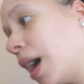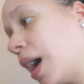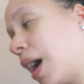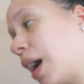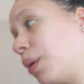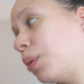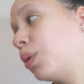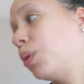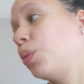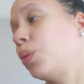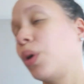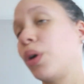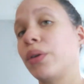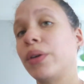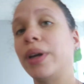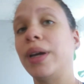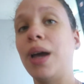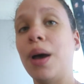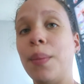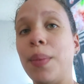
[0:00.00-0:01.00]
I will
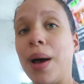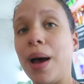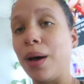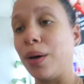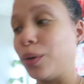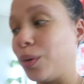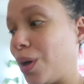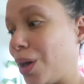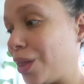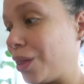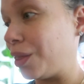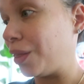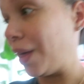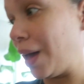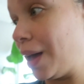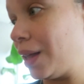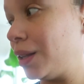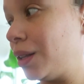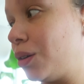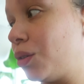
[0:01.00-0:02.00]
worry about
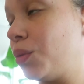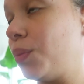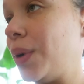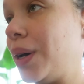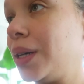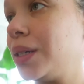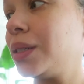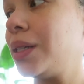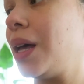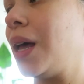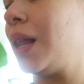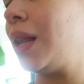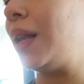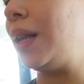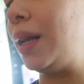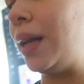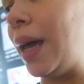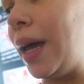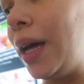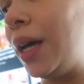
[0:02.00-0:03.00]
that little mess
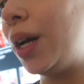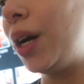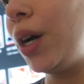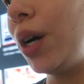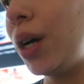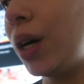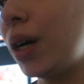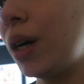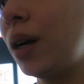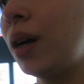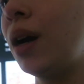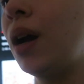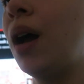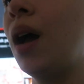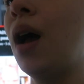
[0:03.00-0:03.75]
later,